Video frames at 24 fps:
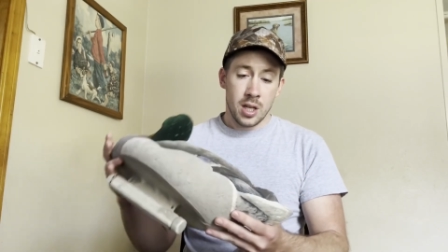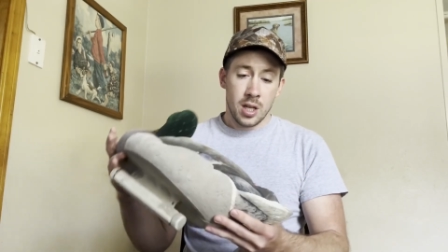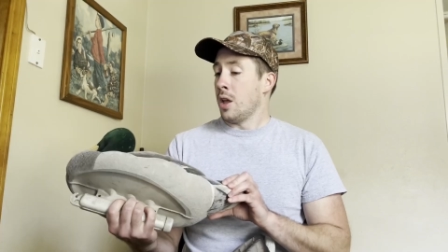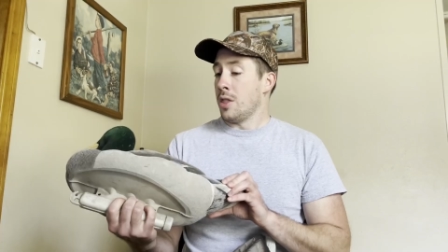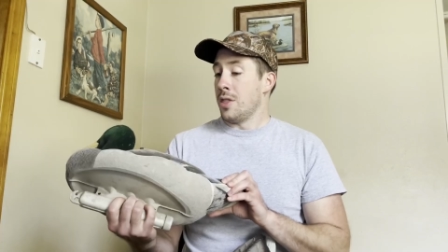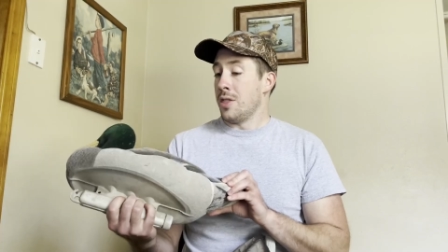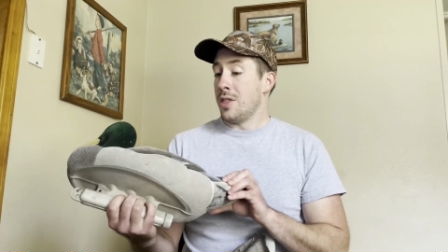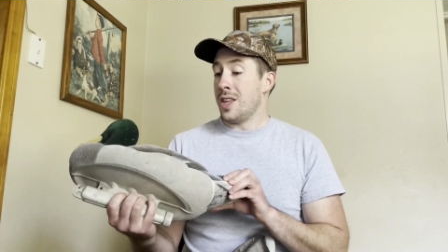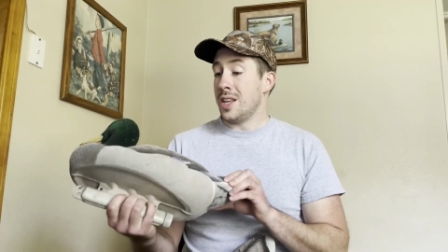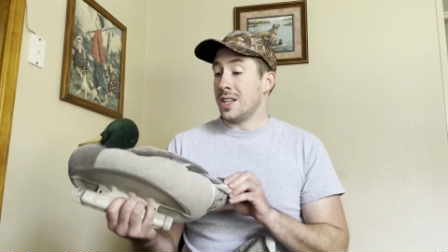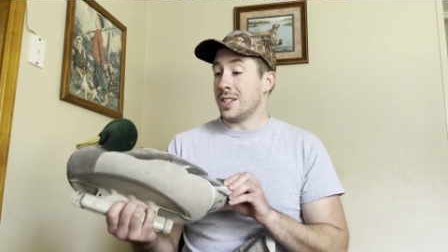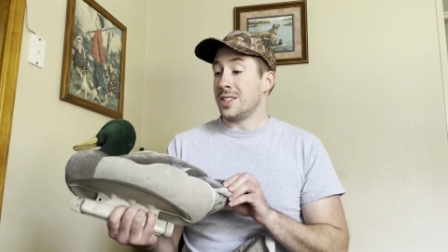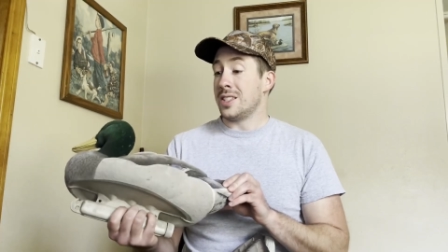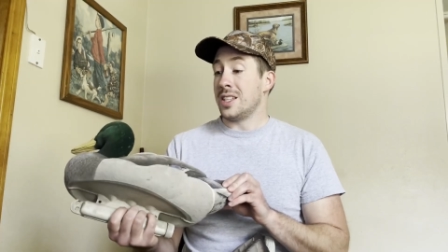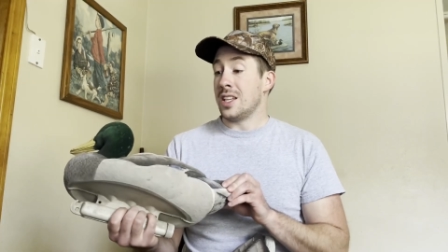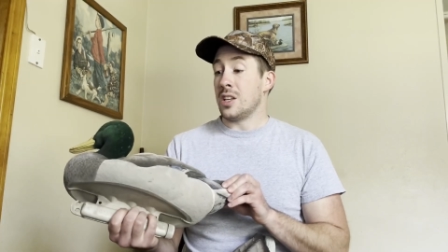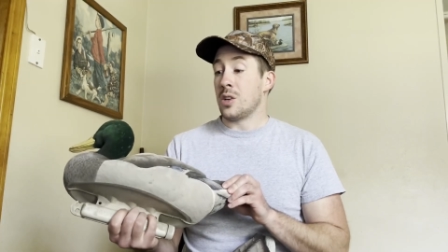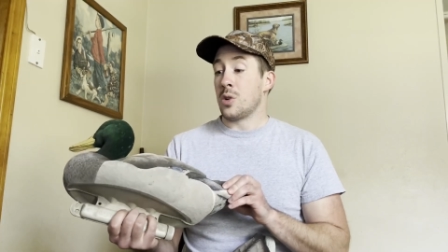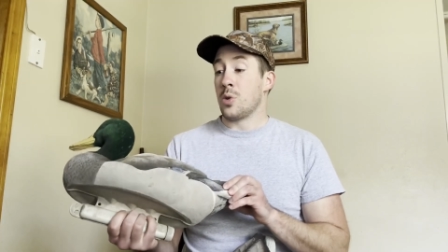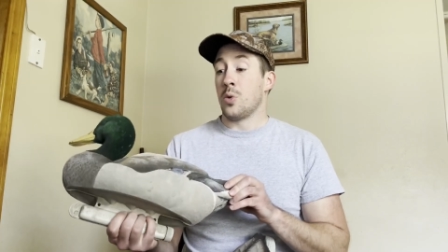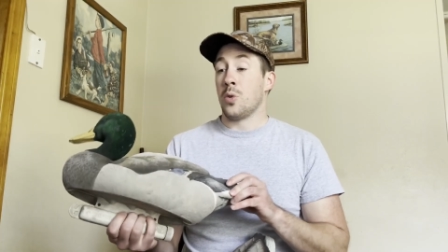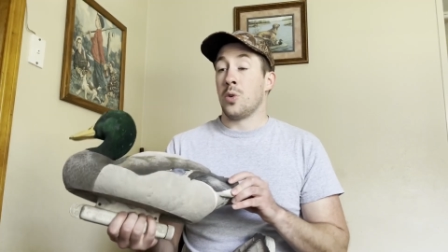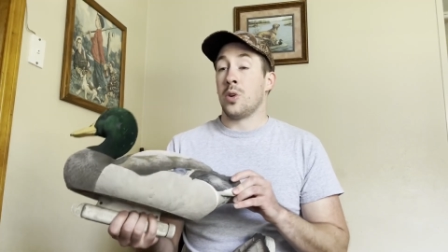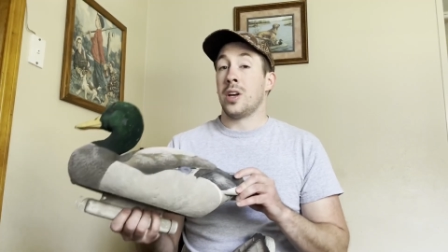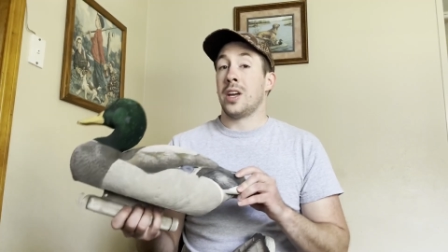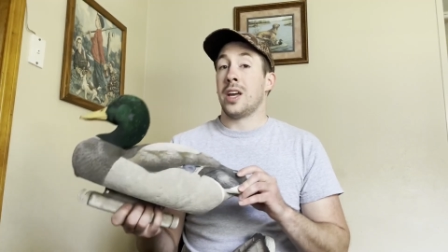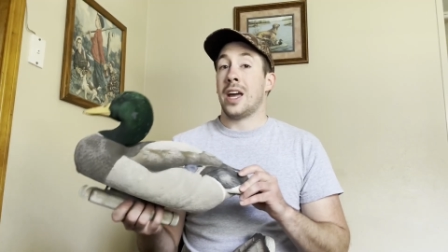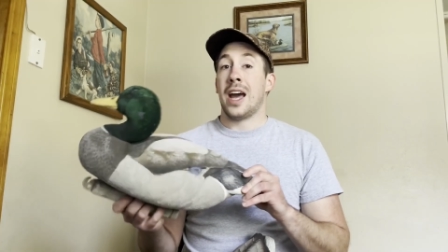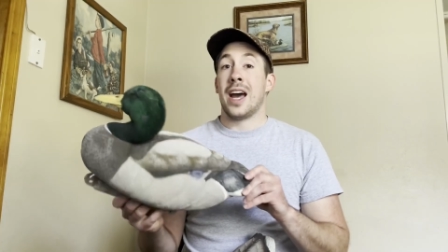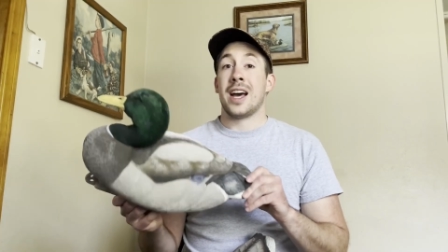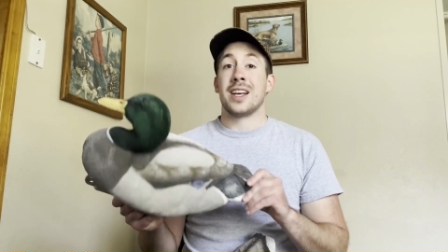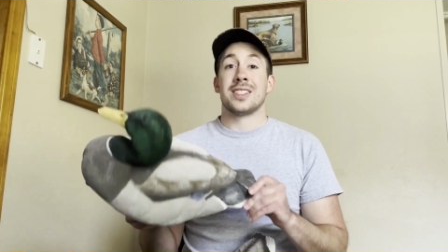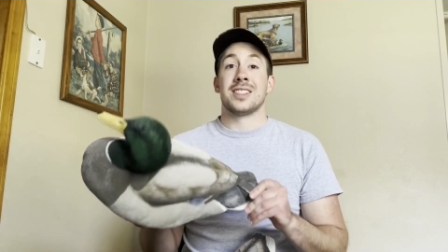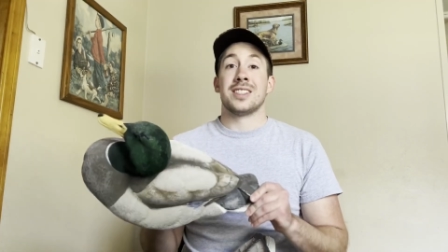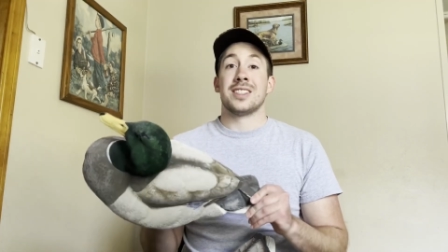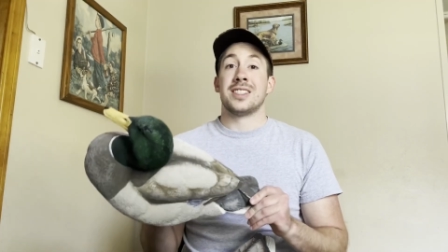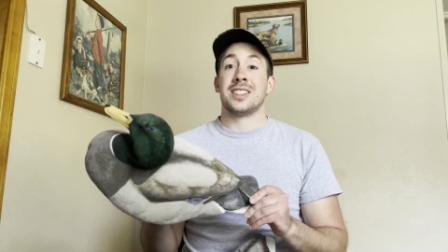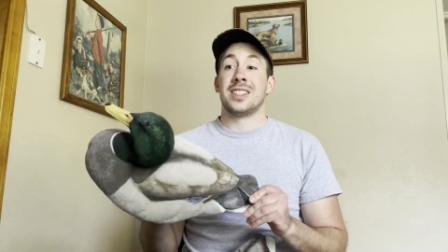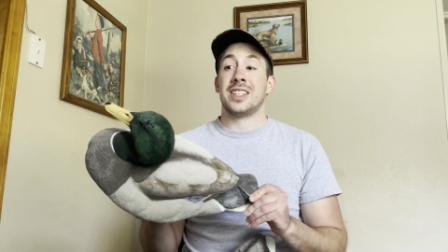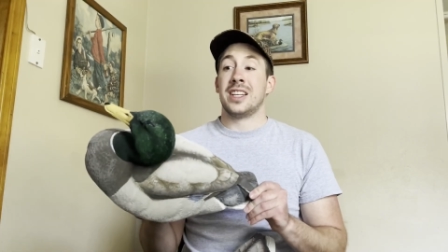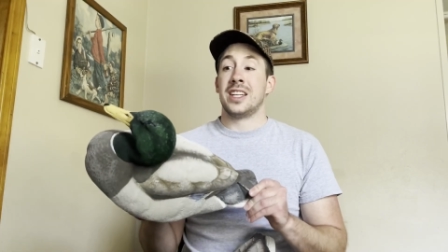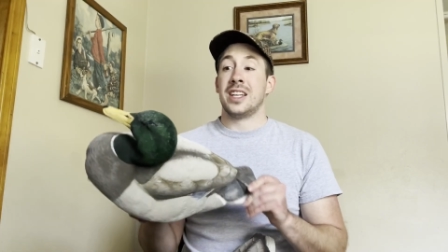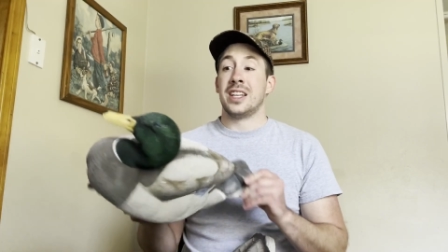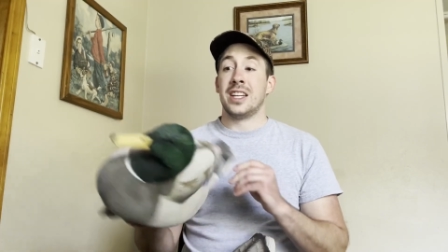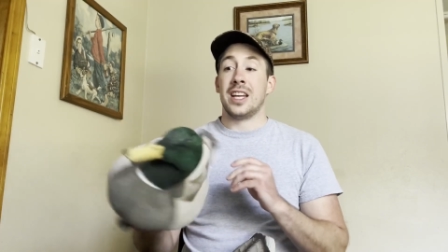This decoy hasn't seen